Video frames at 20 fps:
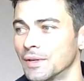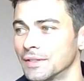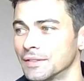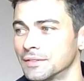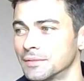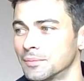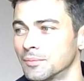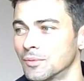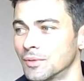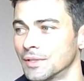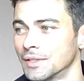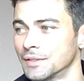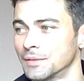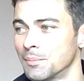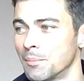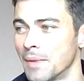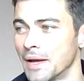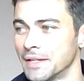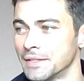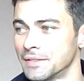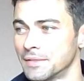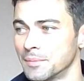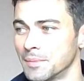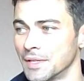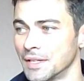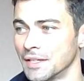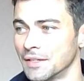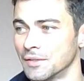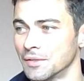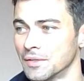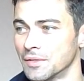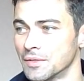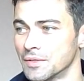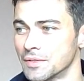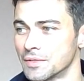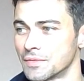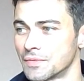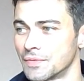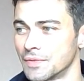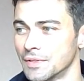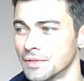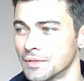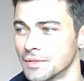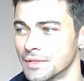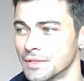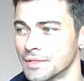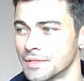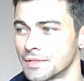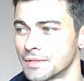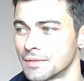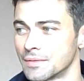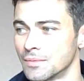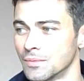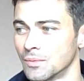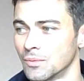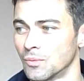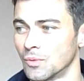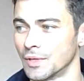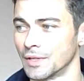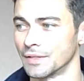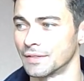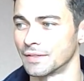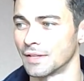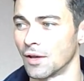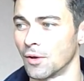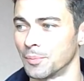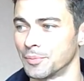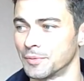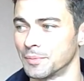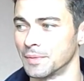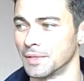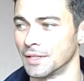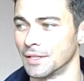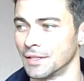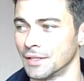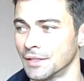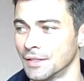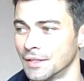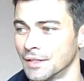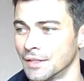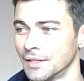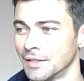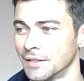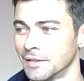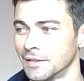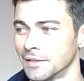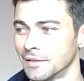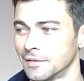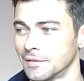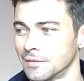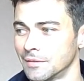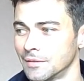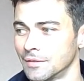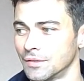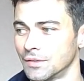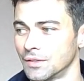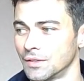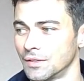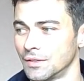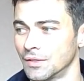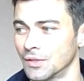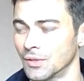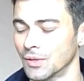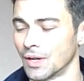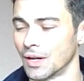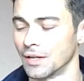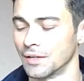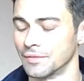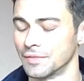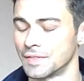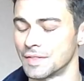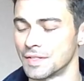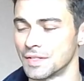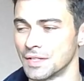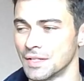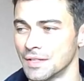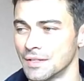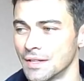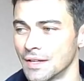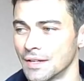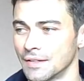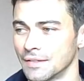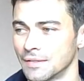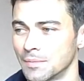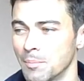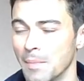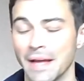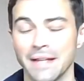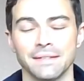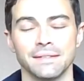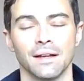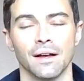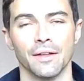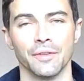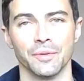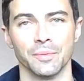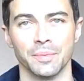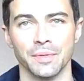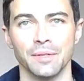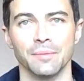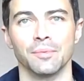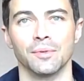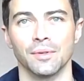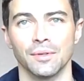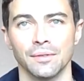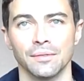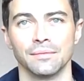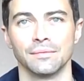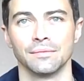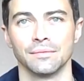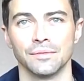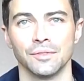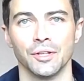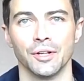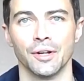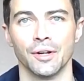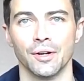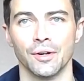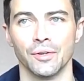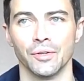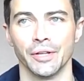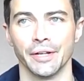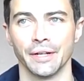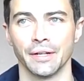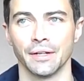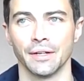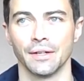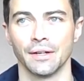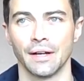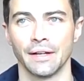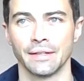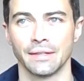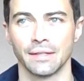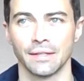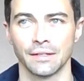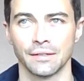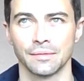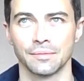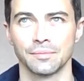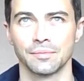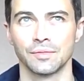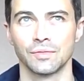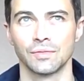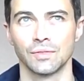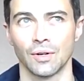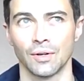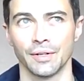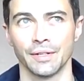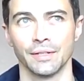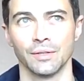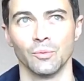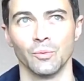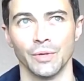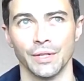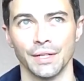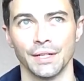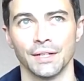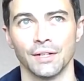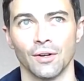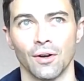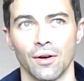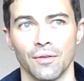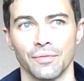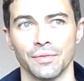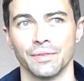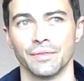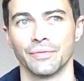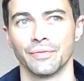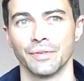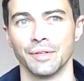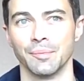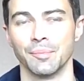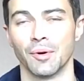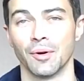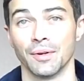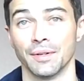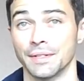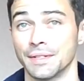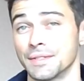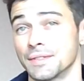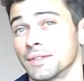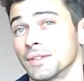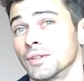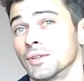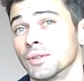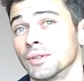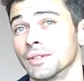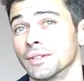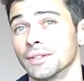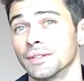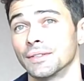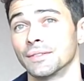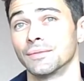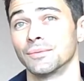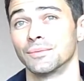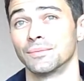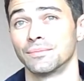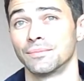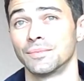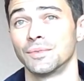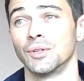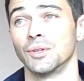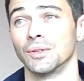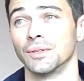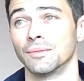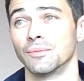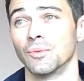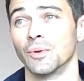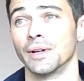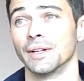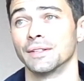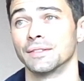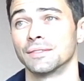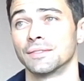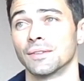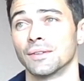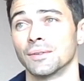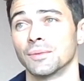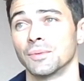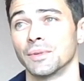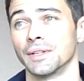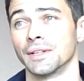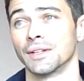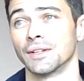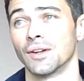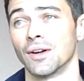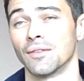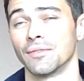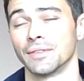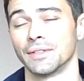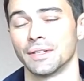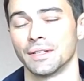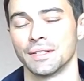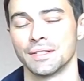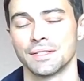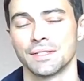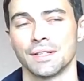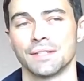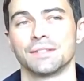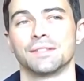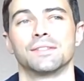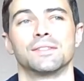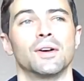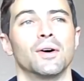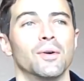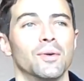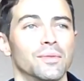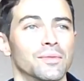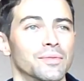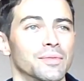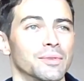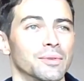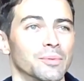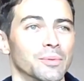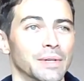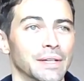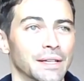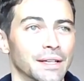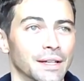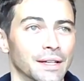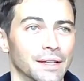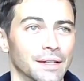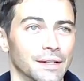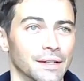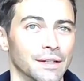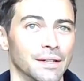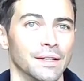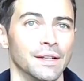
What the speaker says: it's meant to me, or is what it's helped me, kind of see that it's meant to other people. I think starting the weekend off with a free party is a good way to start a weekend off. I think it sets the tone for the weekend